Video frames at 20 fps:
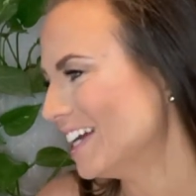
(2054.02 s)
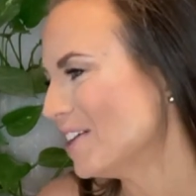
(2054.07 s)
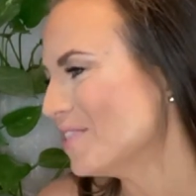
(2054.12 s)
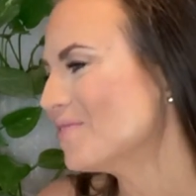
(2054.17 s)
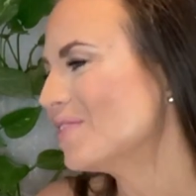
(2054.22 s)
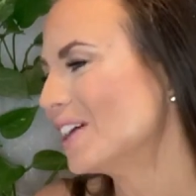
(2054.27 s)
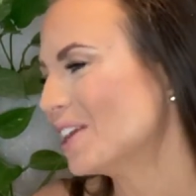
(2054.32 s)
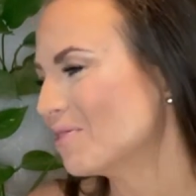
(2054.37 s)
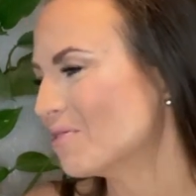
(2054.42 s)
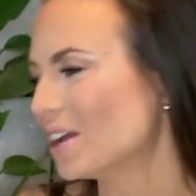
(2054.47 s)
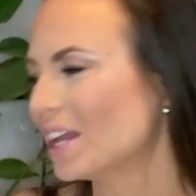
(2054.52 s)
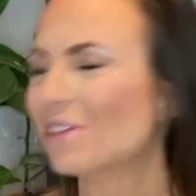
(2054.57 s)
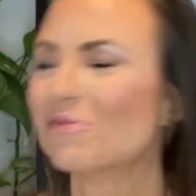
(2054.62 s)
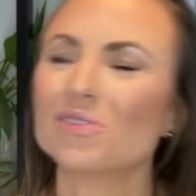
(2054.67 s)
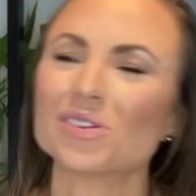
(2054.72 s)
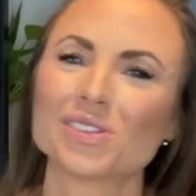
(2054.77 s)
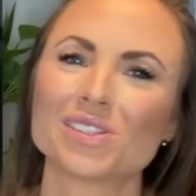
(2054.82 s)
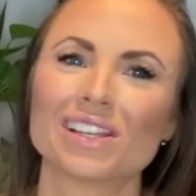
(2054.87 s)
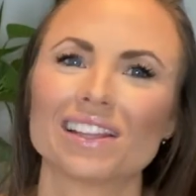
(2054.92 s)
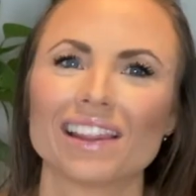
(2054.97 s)
But it
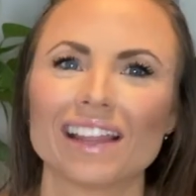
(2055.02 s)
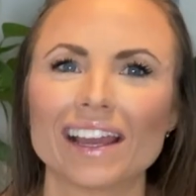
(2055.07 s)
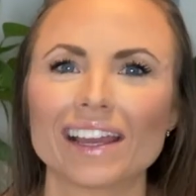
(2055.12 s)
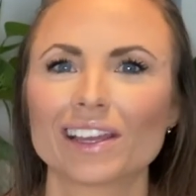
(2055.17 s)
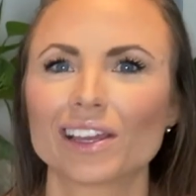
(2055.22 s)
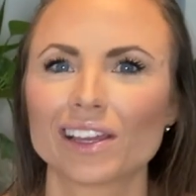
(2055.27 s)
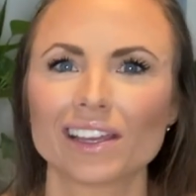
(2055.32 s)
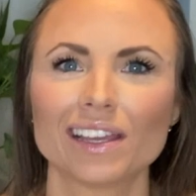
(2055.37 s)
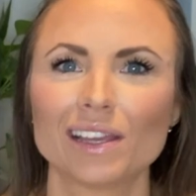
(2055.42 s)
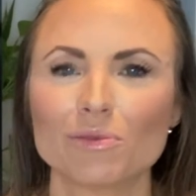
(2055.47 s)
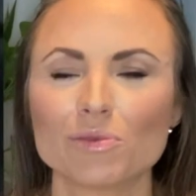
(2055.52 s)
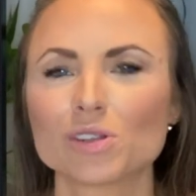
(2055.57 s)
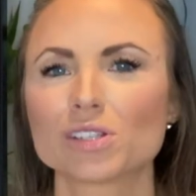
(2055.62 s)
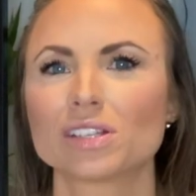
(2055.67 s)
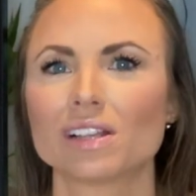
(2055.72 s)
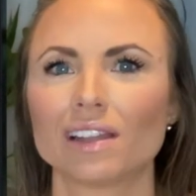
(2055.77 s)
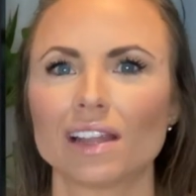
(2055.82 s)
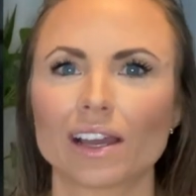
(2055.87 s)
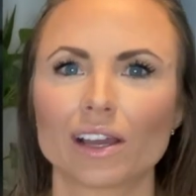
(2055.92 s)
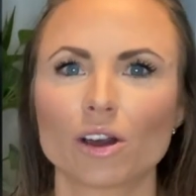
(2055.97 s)
wasn't like,
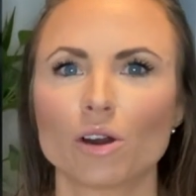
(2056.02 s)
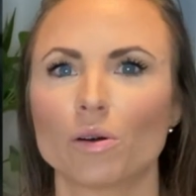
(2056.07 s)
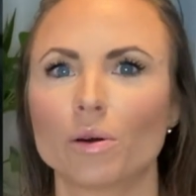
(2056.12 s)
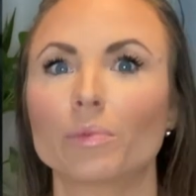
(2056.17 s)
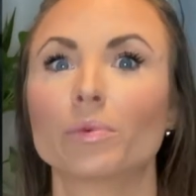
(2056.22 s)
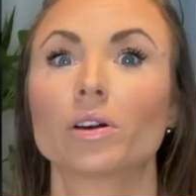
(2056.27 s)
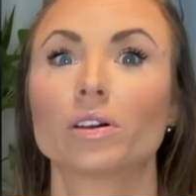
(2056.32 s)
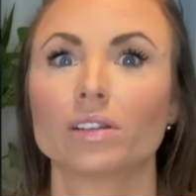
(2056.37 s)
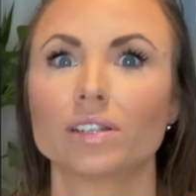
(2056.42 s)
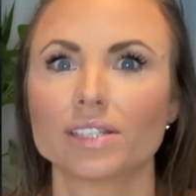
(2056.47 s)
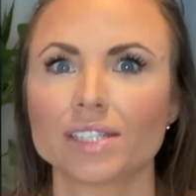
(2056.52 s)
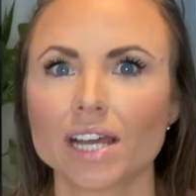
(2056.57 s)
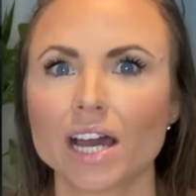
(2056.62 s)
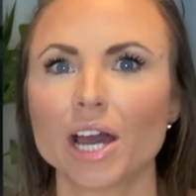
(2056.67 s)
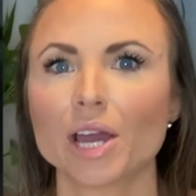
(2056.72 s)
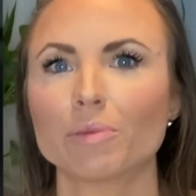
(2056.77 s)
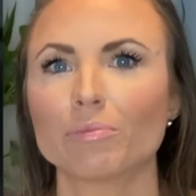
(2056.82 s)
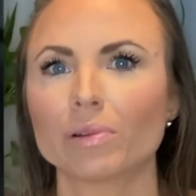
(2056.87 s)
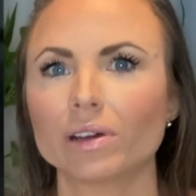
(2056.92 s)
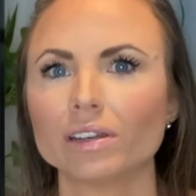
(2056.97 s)
oh, I'm gonna
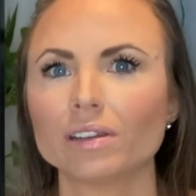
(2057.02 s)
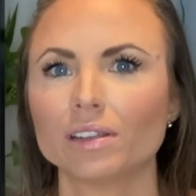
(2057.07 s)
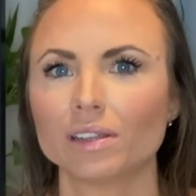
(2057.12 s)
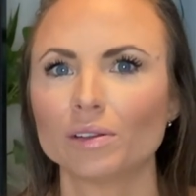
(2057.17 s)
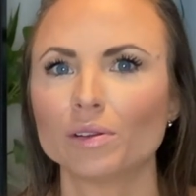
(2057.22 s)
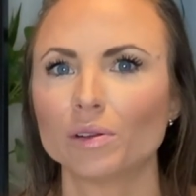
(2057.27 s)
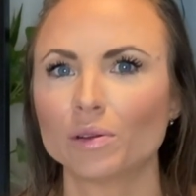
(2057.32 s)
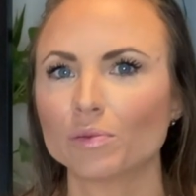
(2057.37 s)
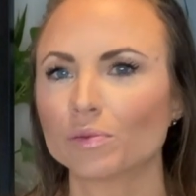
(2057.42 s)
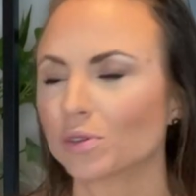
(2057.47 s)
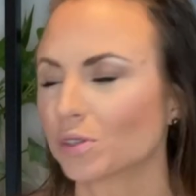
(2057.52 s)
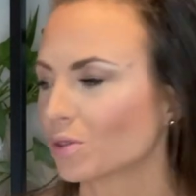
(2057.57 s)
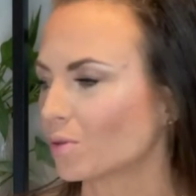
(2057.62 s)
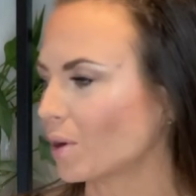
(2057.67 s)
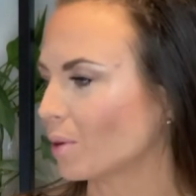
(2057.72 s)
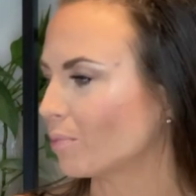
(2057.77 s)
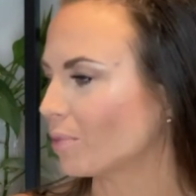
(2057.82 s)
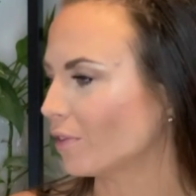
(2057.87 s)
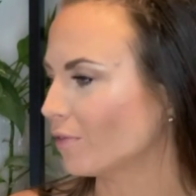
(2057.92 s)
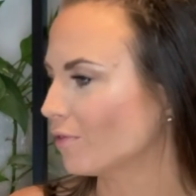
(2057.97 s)
die, but it was
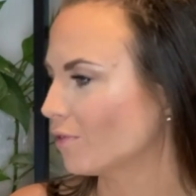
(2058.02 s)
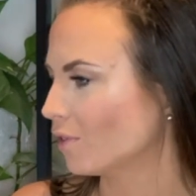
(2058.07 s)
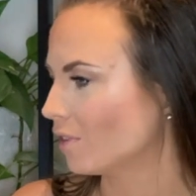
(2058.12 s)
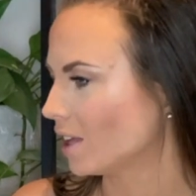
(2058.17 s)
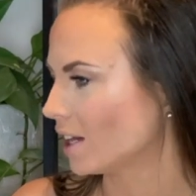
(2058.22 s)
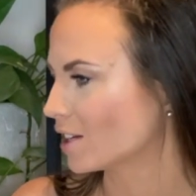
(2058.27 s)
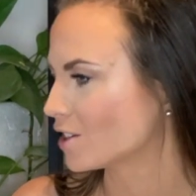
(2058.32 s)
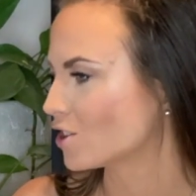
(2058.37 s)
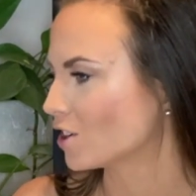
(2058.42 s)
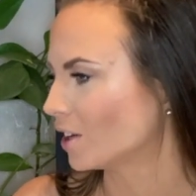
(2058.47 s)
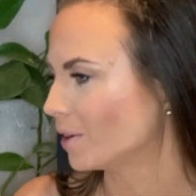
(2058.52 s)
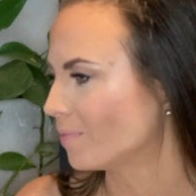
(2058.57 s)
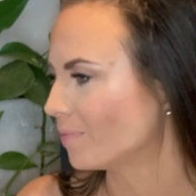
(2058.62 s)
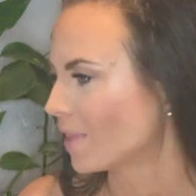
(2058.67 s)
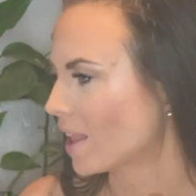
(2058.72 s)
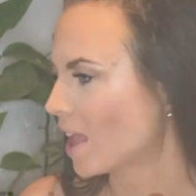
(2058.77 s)
quite painful actually.